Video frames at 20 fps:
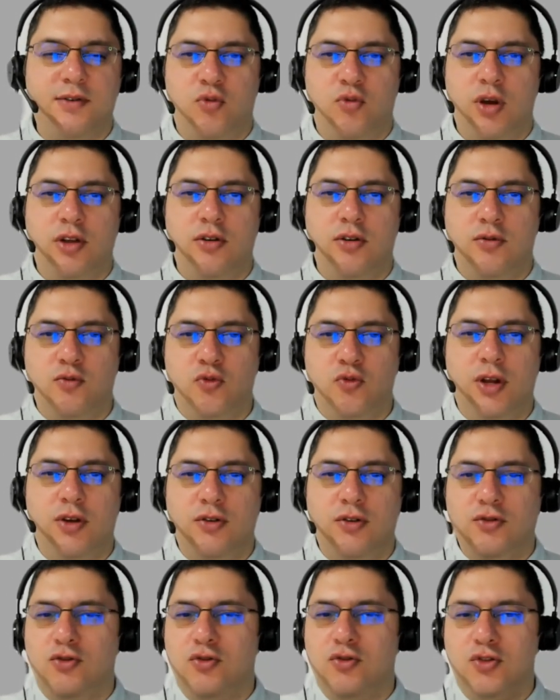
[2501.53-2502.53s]
We don't we
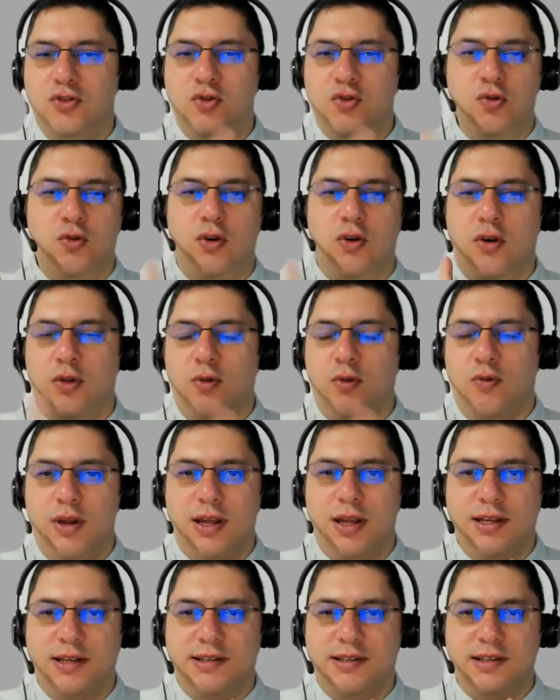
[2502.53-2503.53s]
don't do two or three
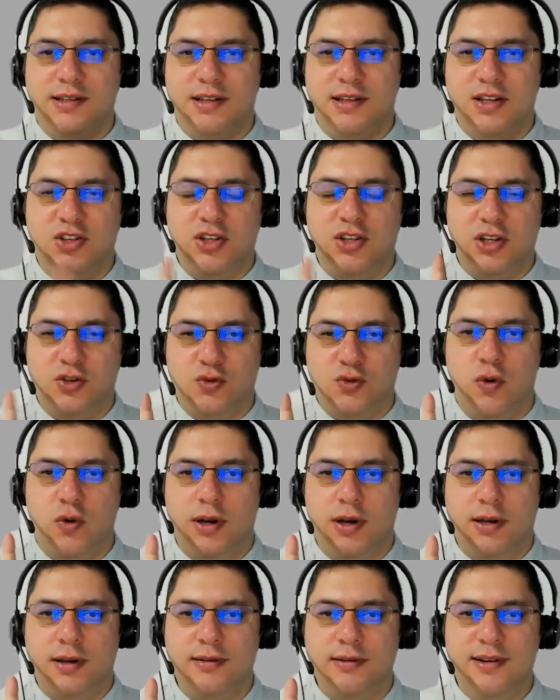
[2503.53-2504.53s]
kisses. It's just
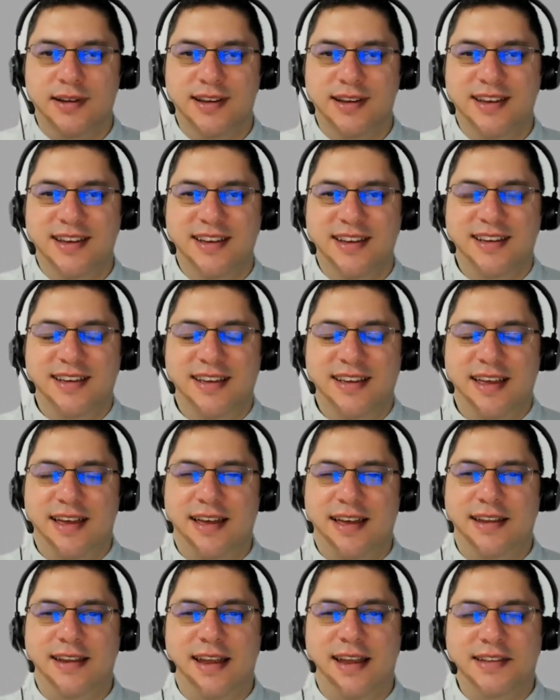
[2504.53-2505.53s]
one
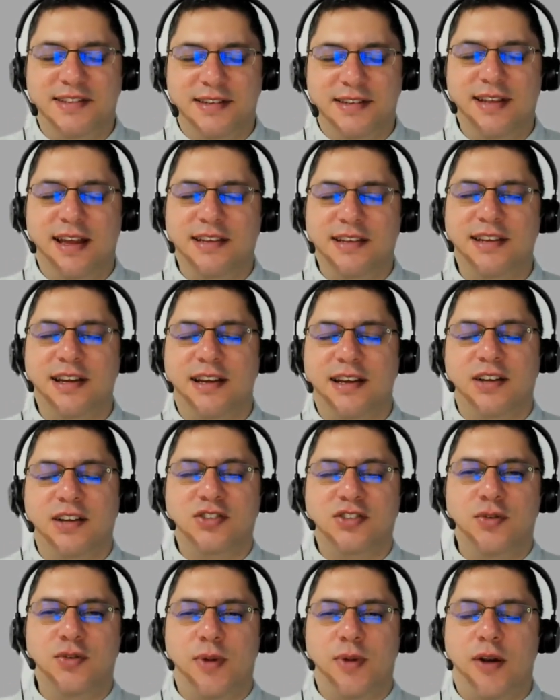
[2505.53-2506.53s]
and that's that's the
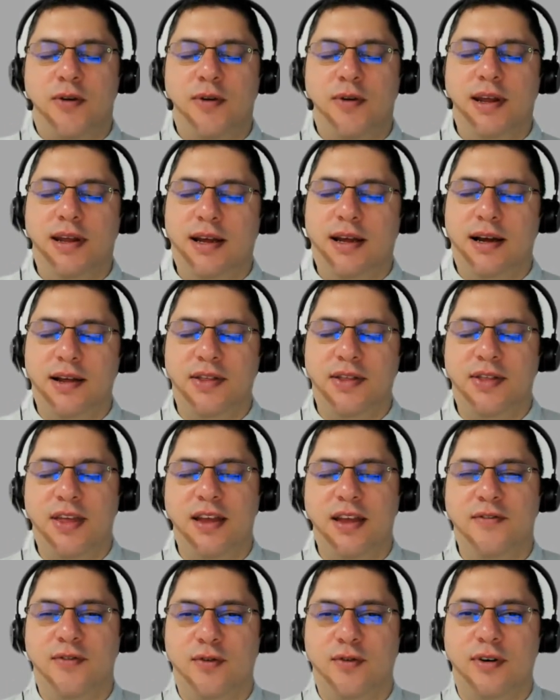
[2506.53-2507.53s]
customary uh,
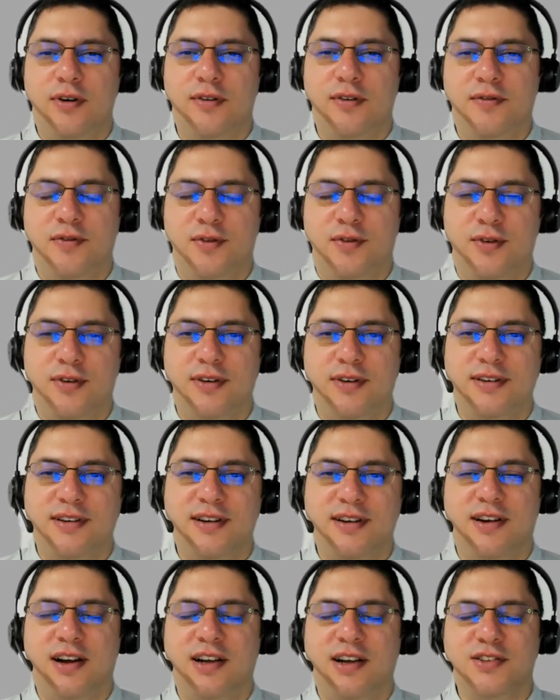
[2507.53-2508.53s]
thing for for
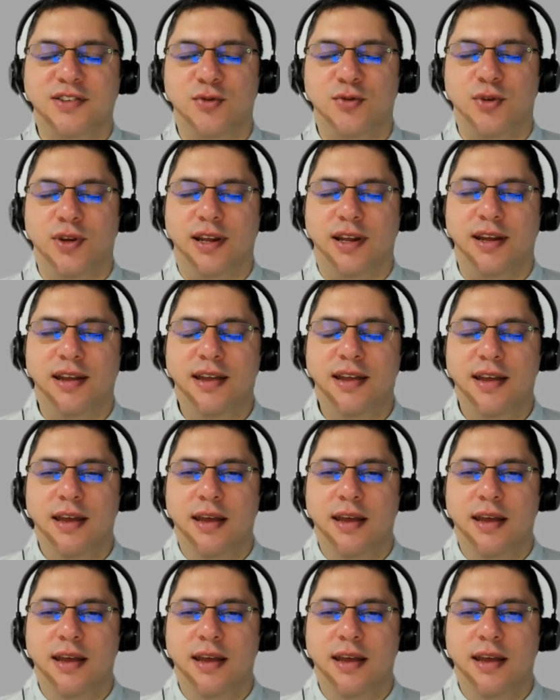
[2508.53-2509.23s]
Costa Rica.